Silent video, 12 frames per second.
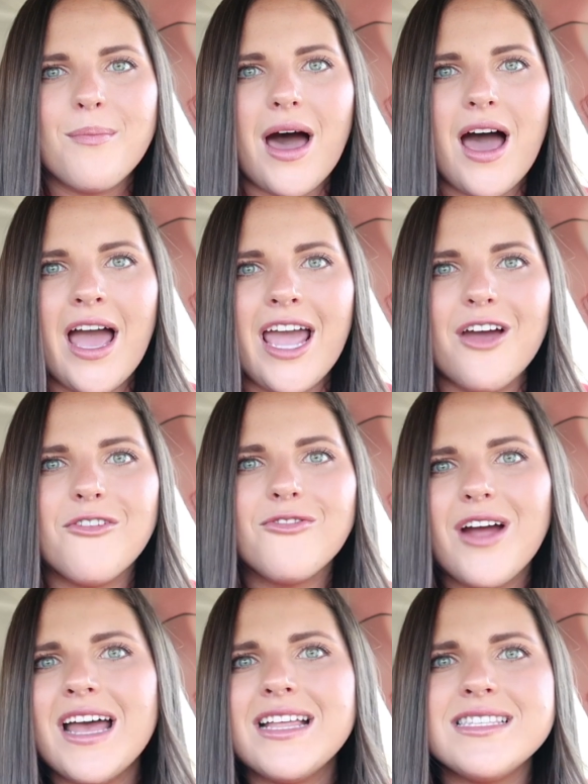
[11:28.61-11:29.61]
my
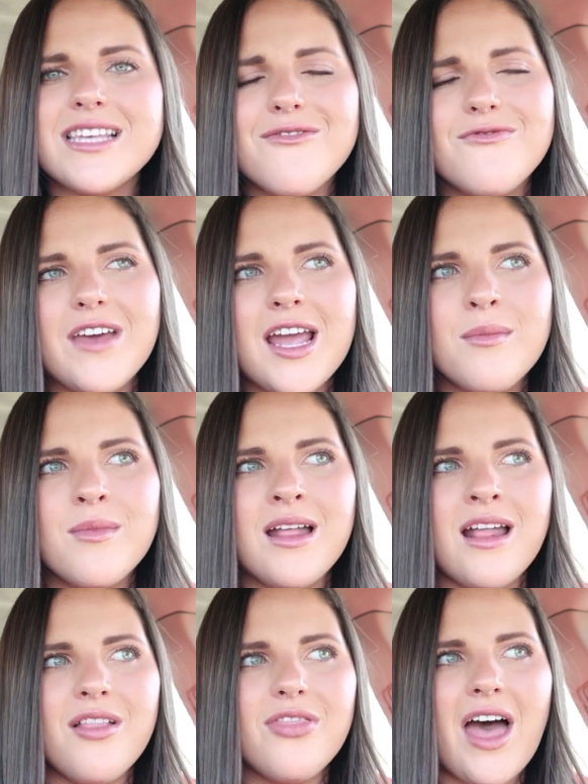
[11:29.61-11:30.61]
friends and
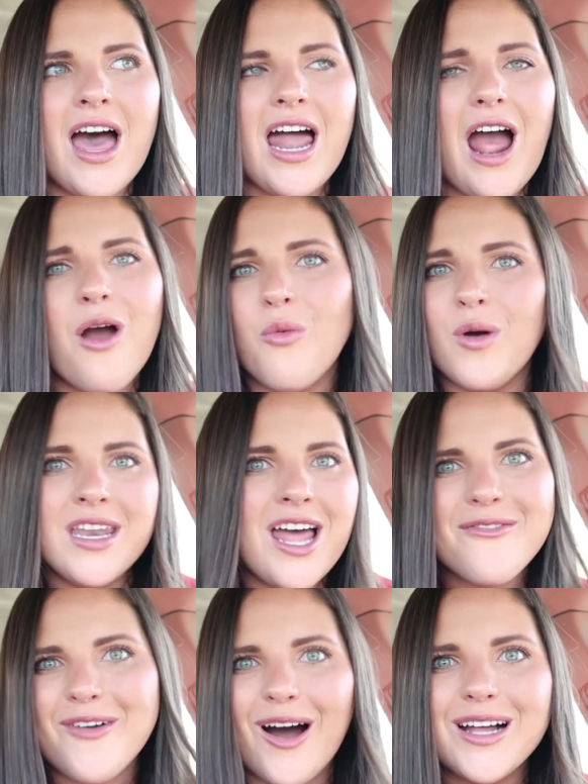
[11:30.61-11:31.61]
family that I wouldn't
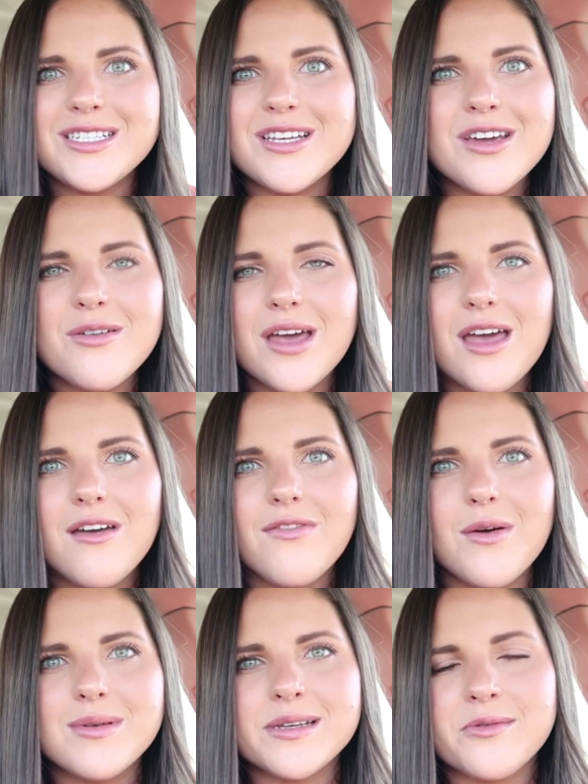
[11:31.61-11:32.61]
have got to
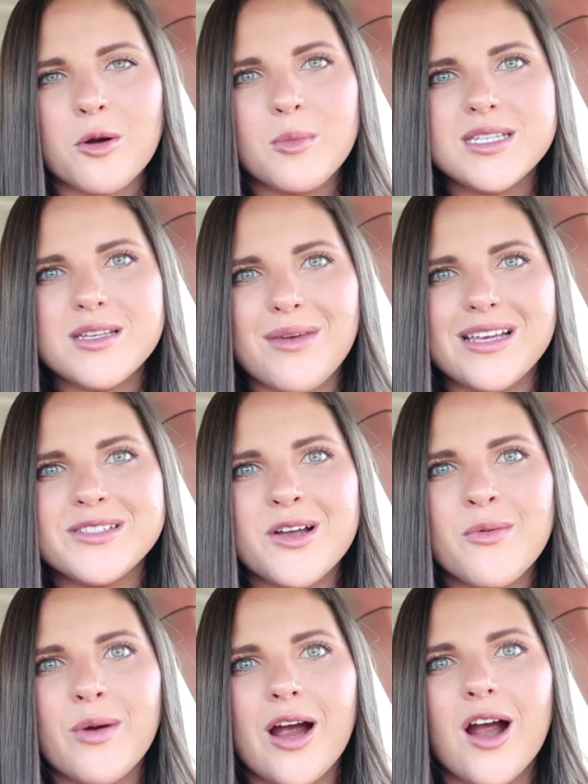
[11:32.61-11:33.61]
if it was a normal
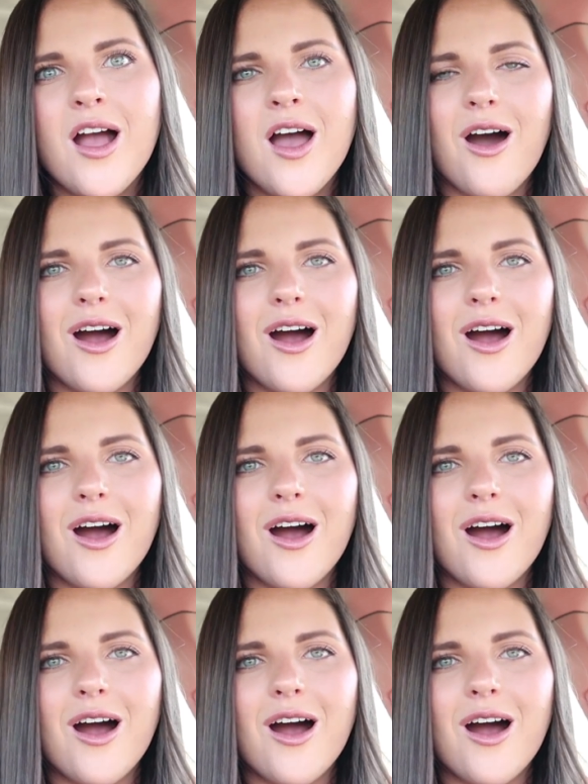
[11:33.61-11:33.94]
semester where